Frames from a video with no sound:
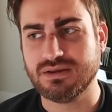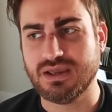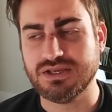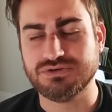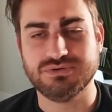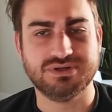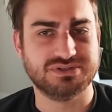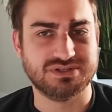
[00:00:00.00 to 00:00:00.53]

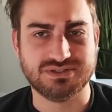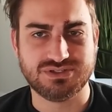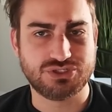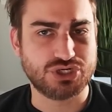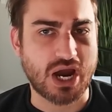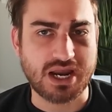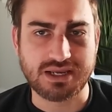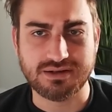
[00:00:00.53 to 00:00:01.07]
Atreus's
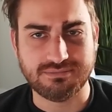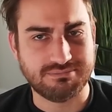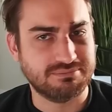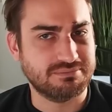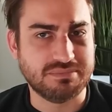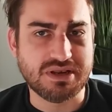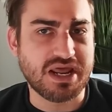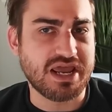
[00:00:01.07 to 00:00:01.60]
giant
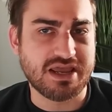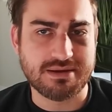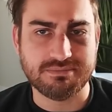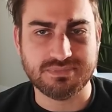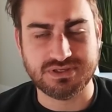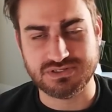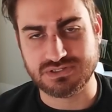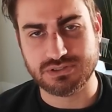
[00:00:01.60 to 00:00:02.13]

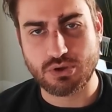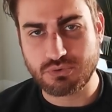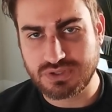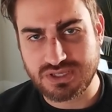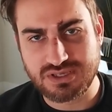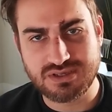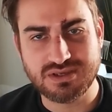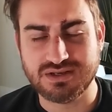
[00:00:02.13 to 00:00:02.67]
name is
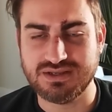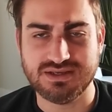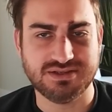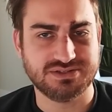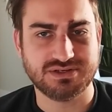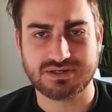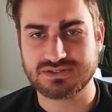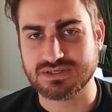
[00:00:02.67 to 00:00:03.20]
Loki, and he
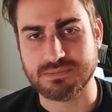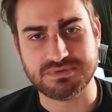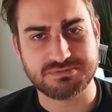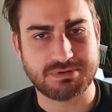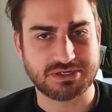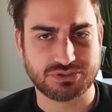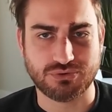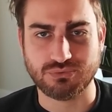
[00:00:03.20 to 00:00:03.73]
has like some
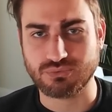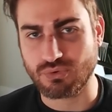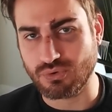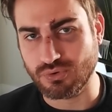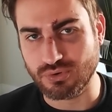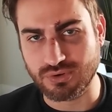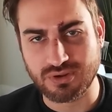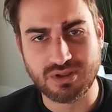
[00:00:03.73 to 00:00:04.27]
special
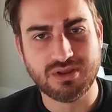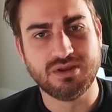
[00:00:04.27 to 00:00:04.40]
role